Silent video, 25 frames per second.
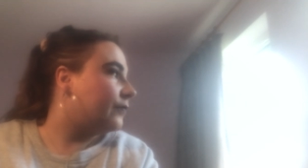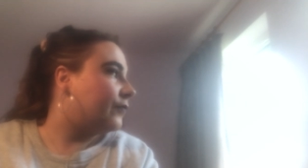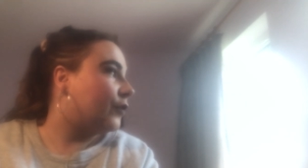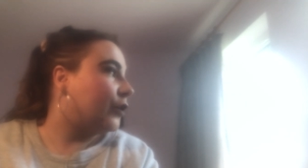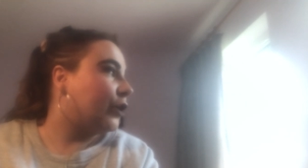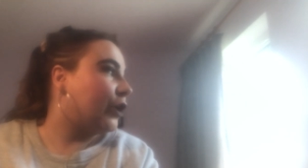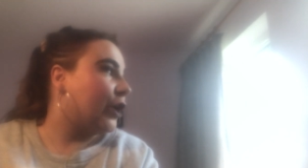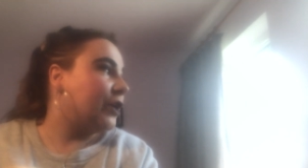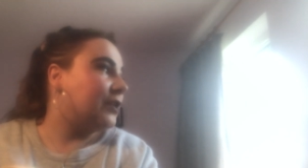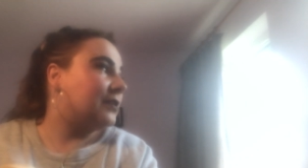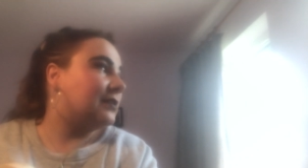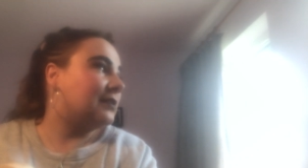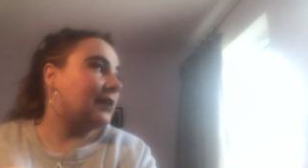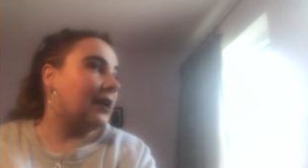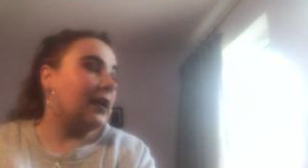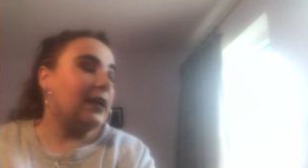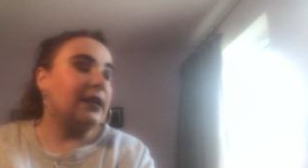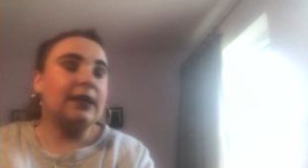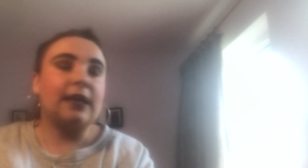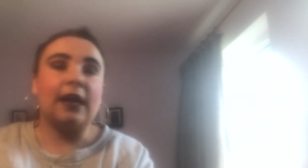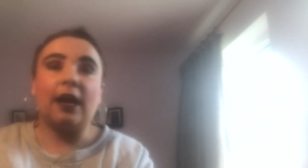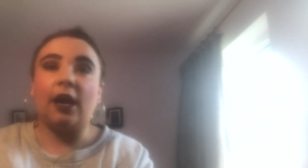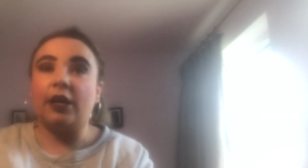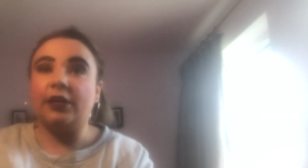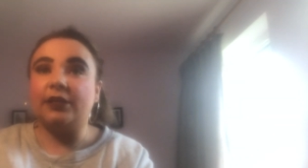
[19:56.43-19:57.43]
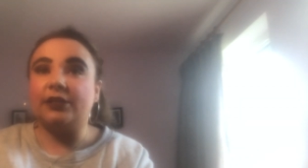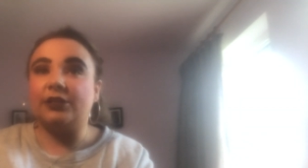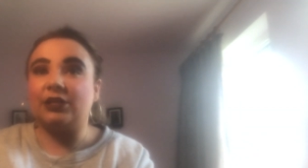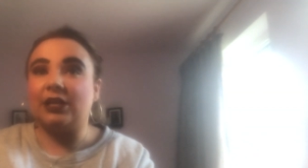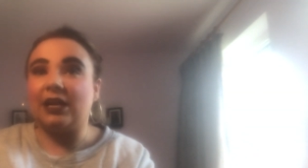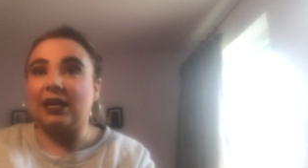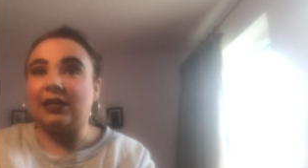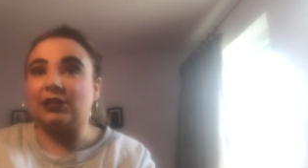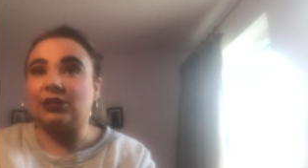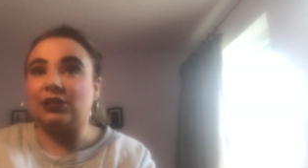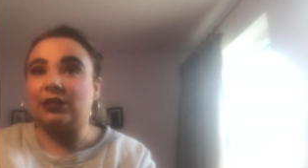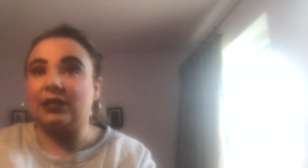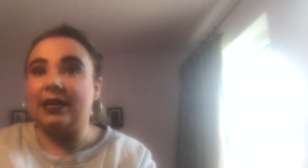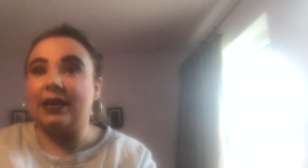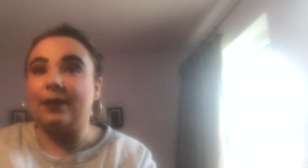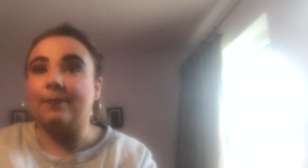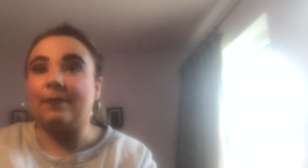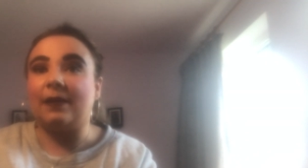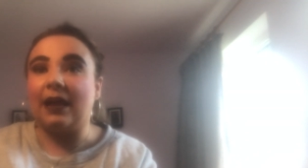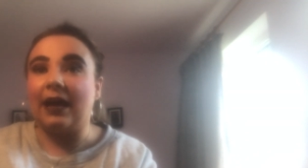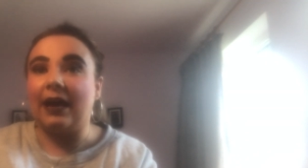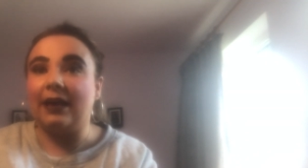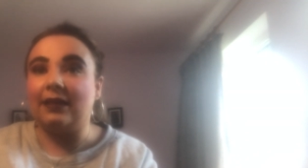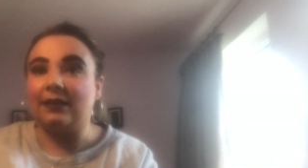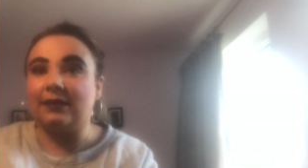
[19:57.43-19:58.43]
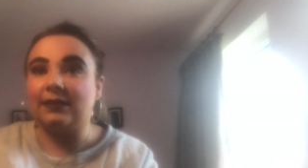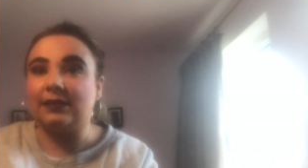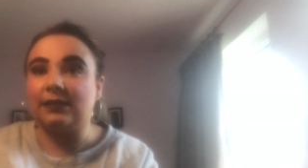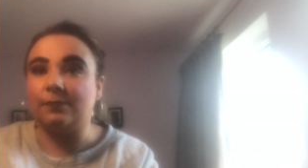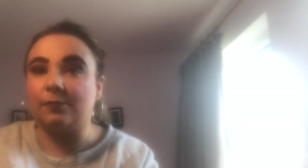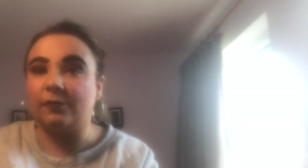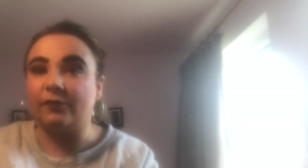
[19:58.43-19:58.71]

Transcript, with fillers: for good skincare, you should actually apply this